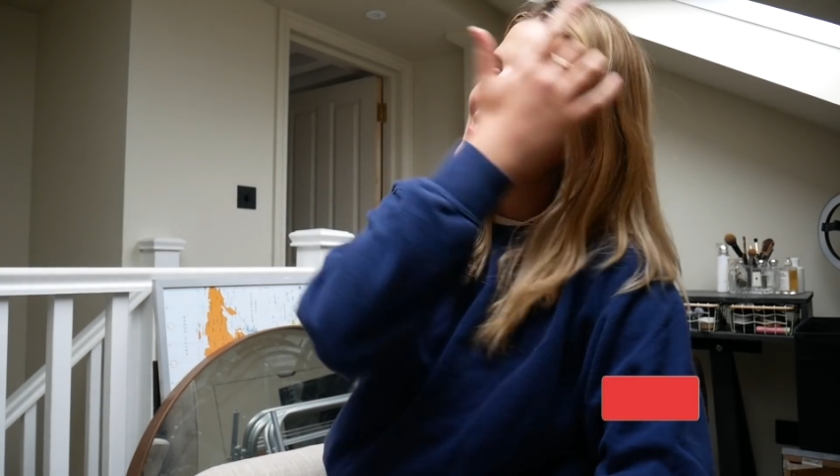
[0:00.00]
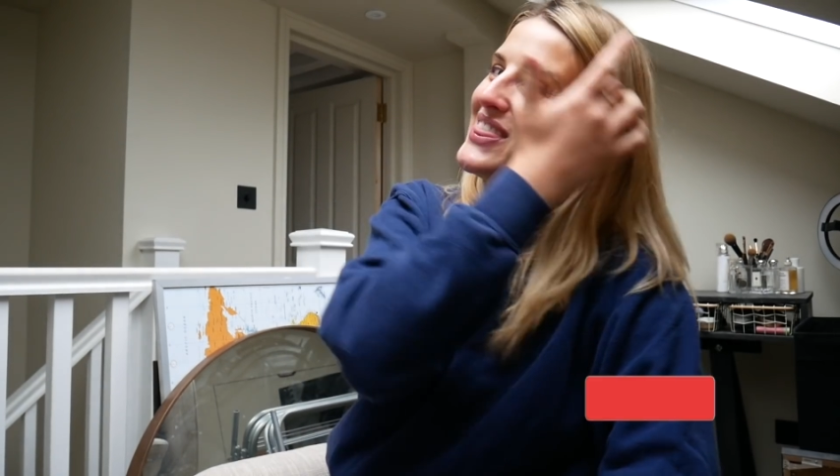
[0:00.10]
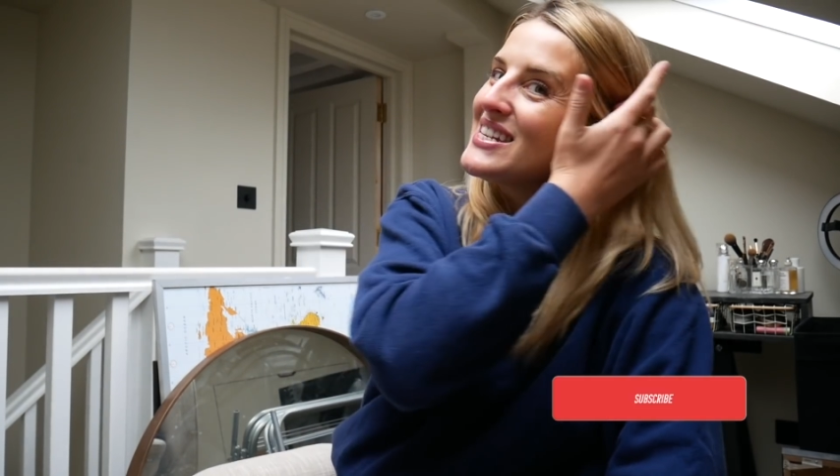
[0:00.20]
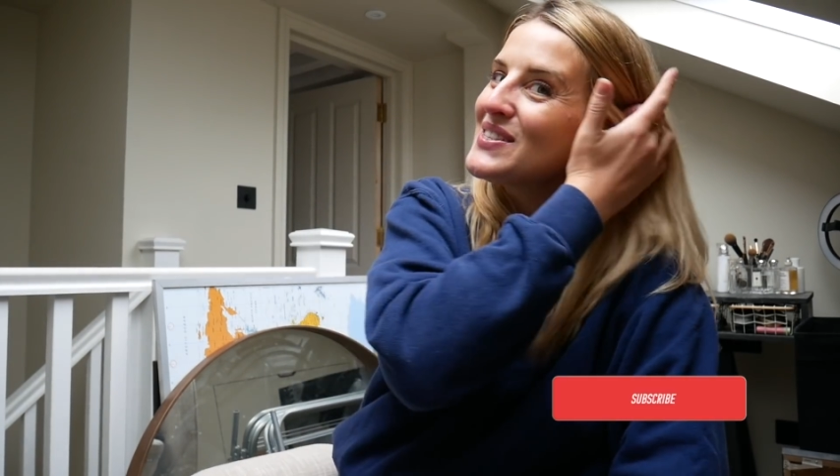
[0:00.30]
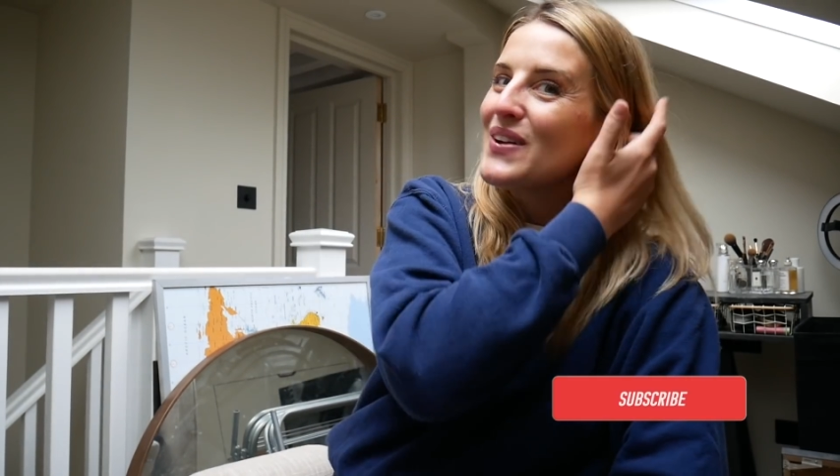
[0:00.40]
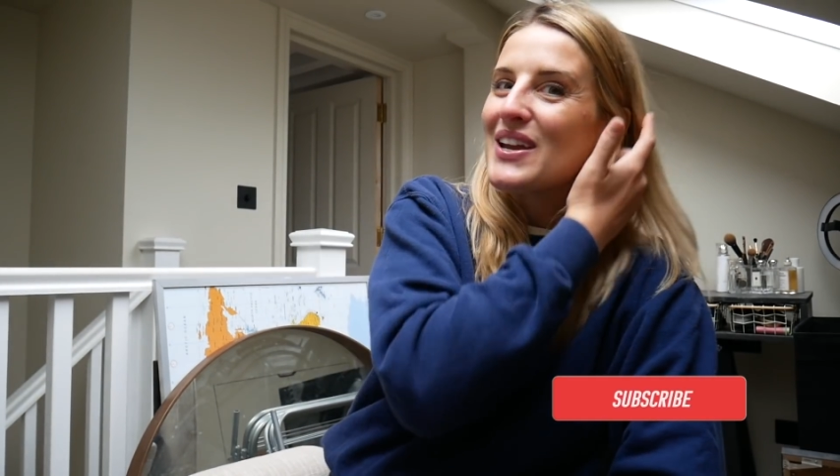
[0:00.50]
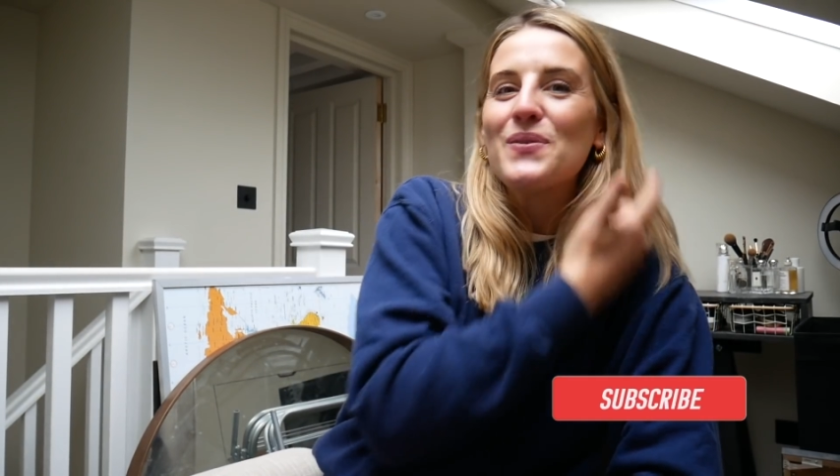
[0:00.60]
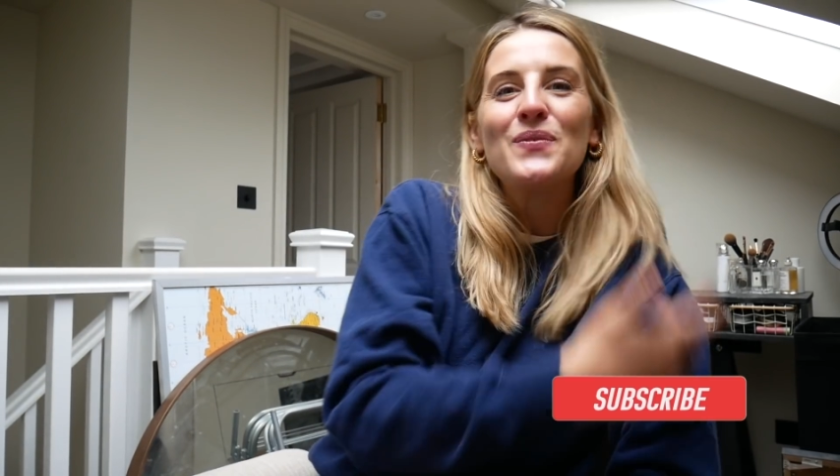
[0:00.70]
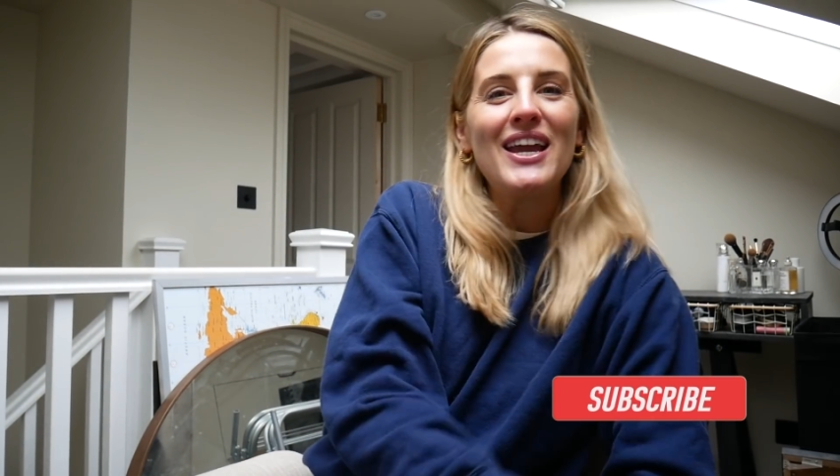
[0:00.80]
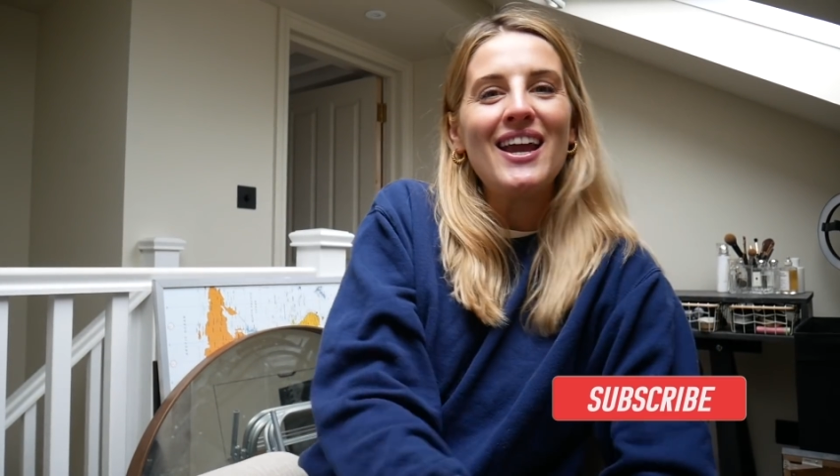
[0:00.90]
this week
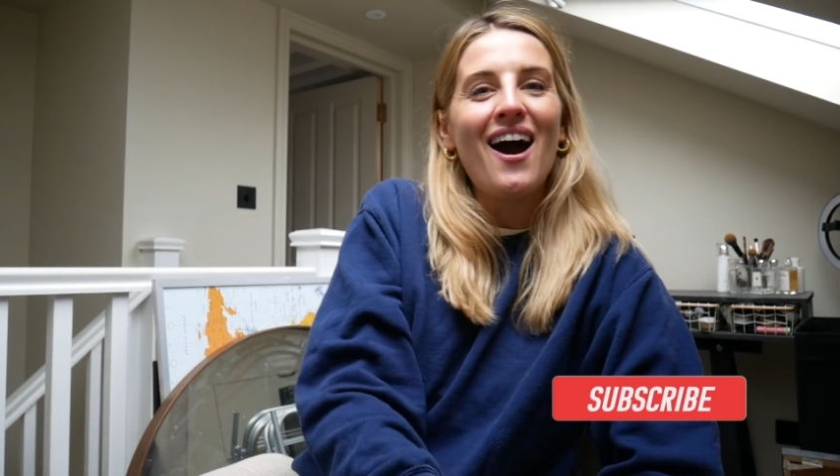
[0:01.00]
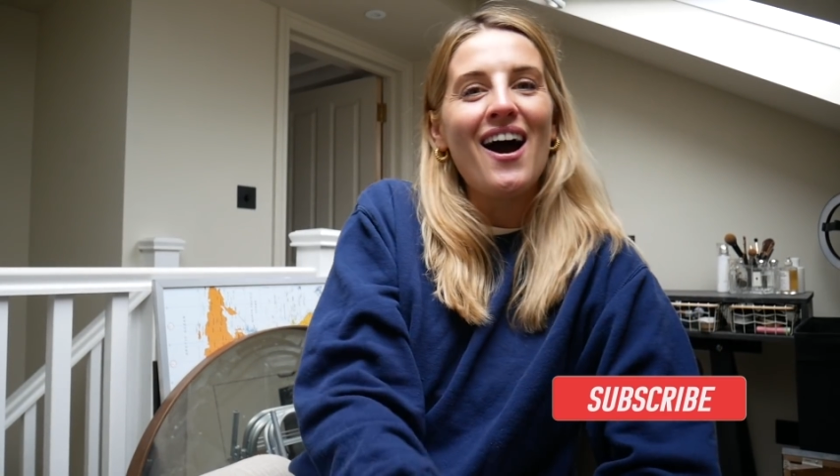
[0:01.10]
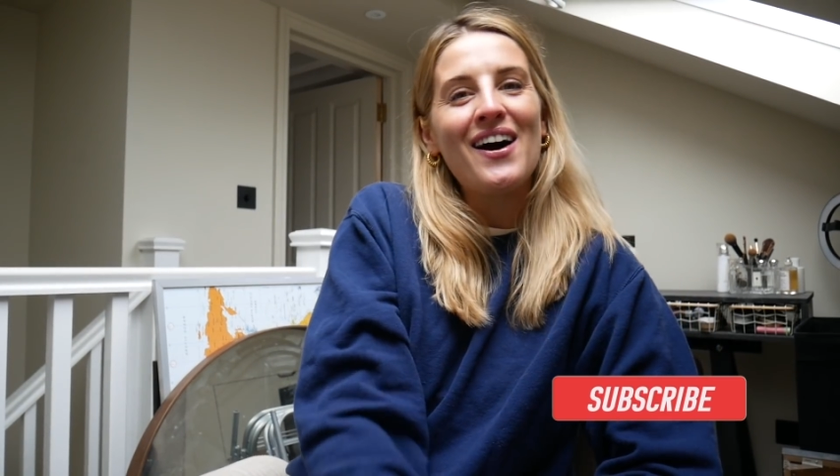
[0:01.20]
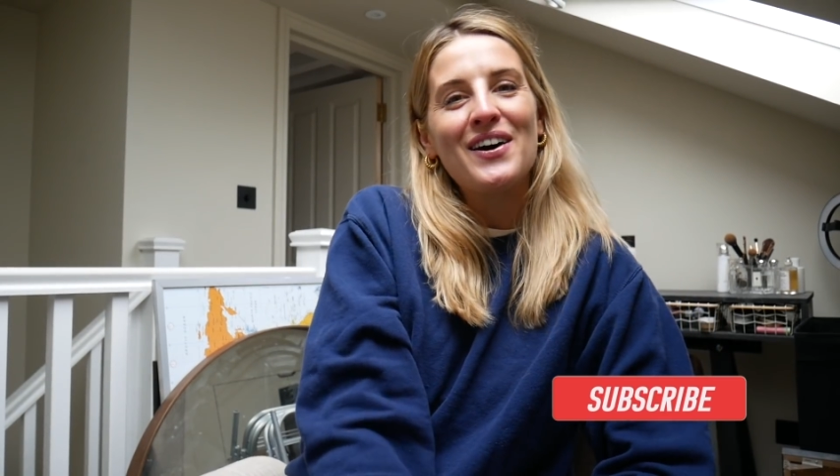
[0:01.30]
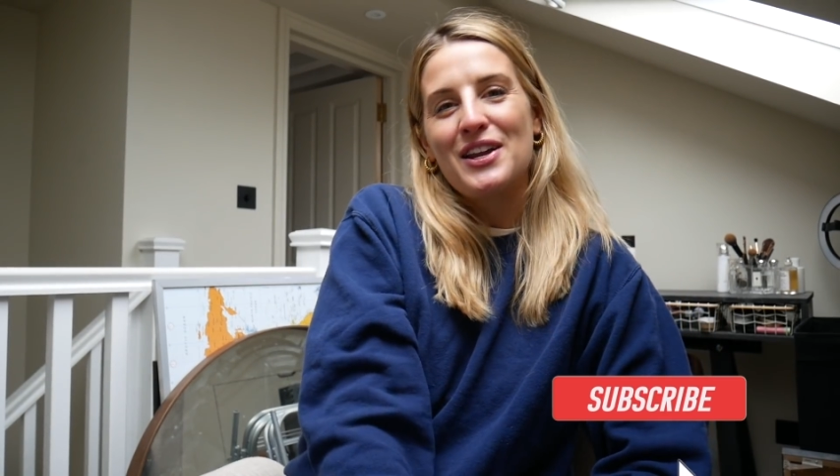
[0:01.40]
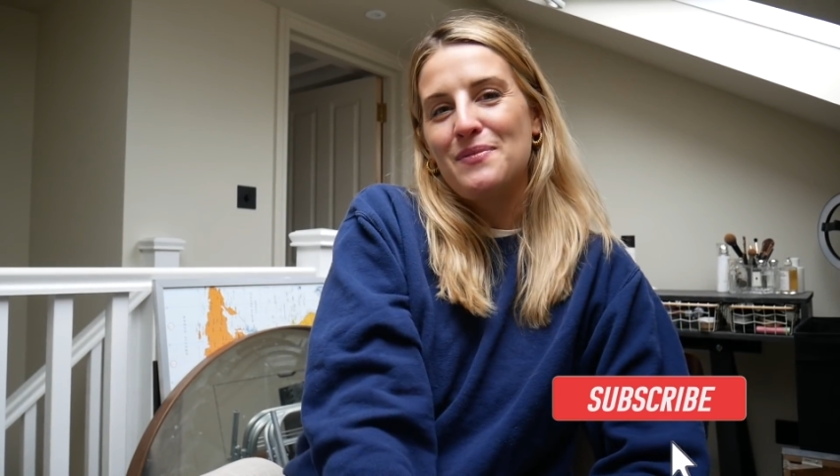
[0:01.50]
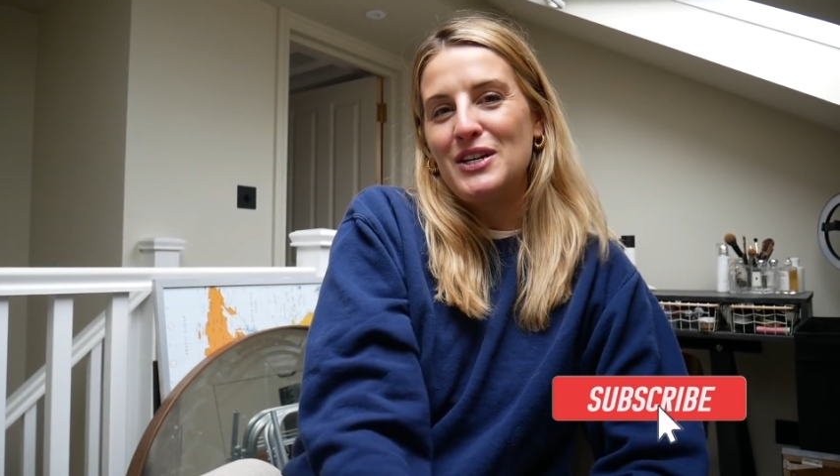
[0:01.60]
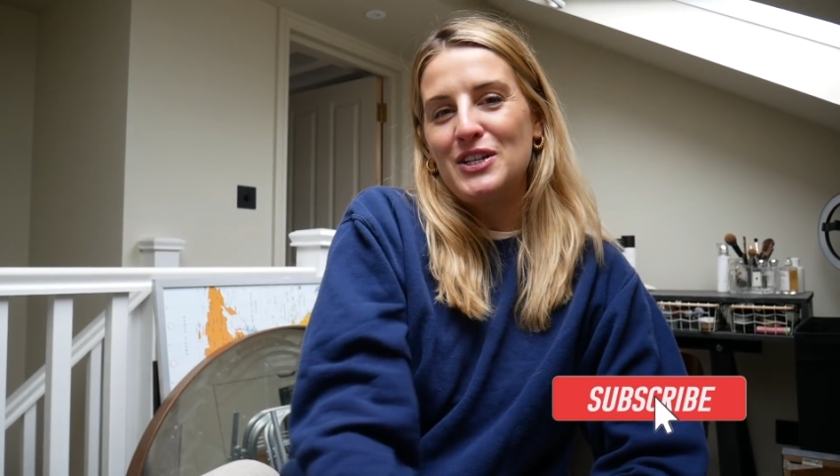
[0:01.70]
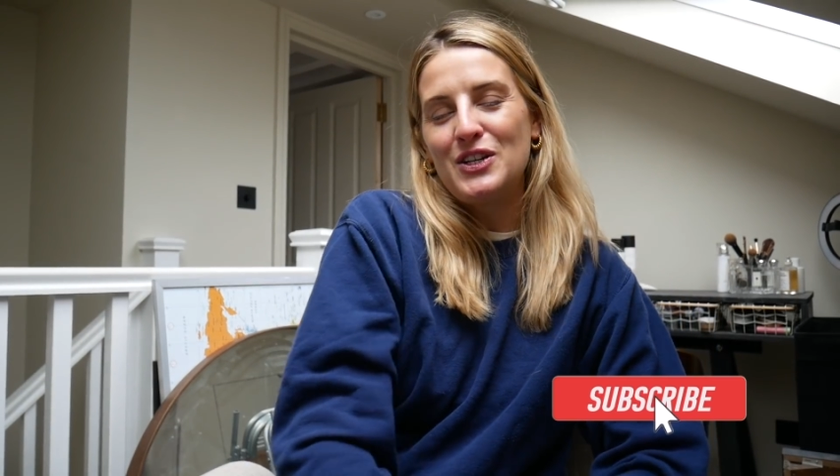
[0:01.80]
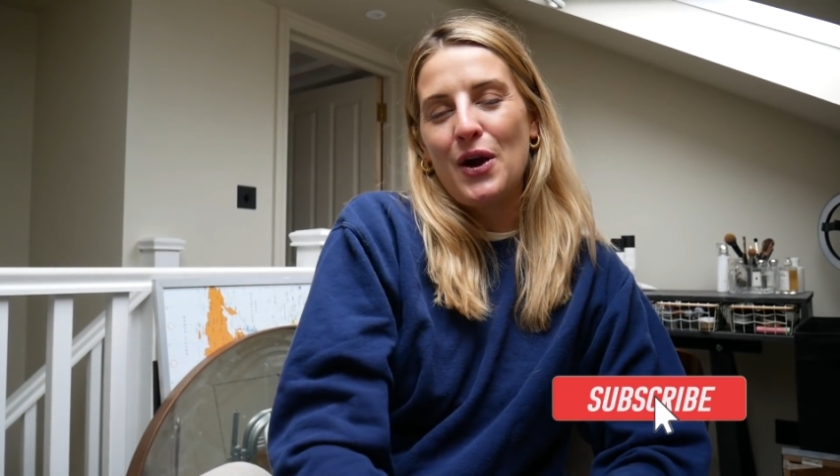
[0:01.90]
we are going to be
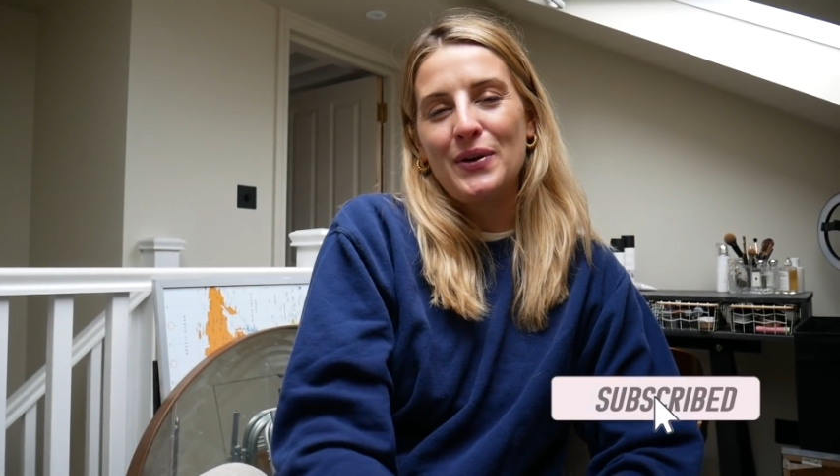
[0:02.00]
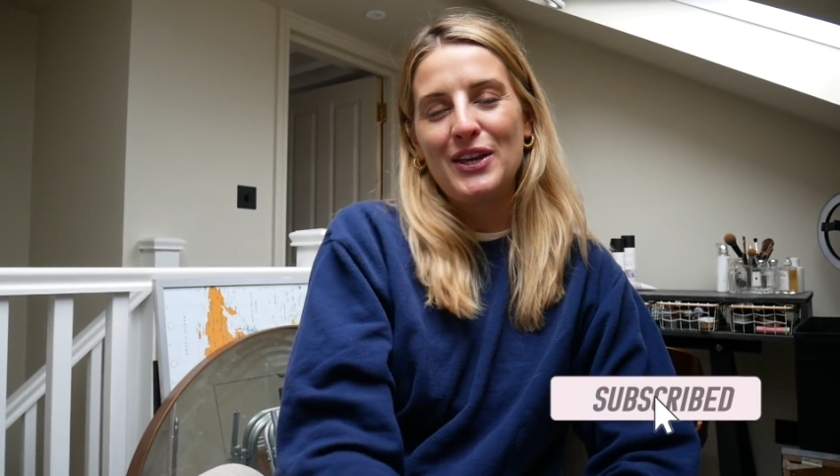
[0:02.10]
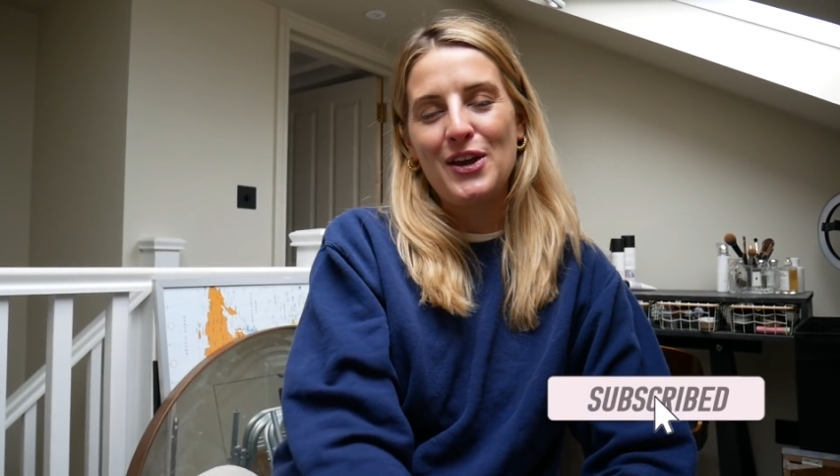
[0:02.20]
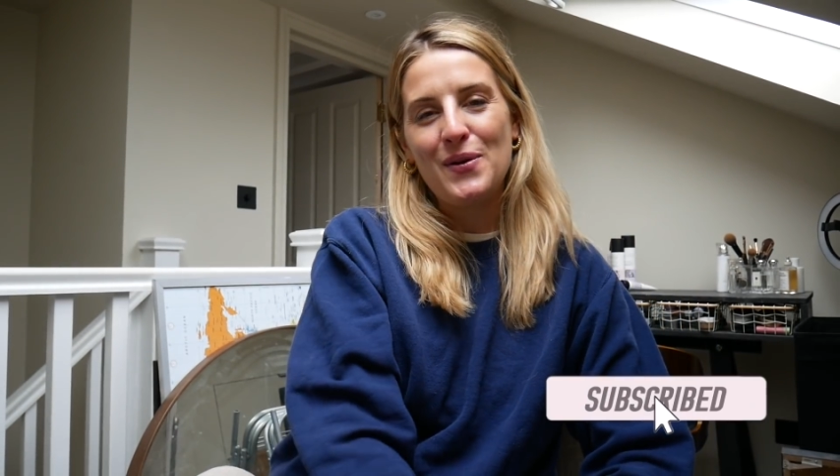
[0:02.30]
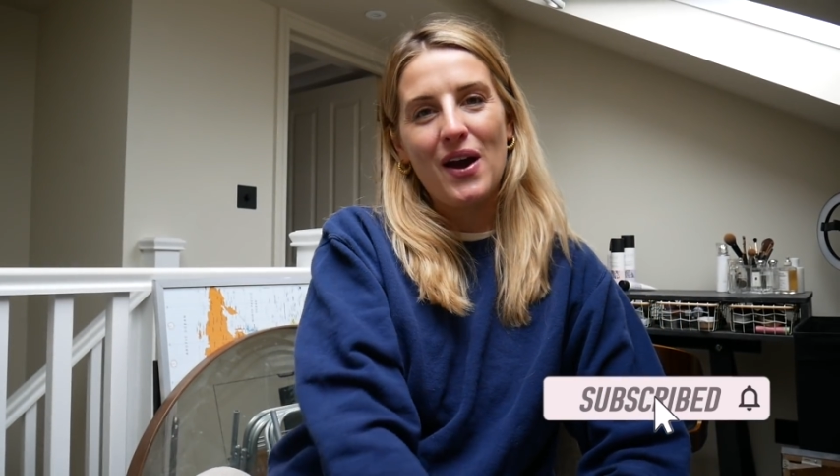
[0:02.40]
showing you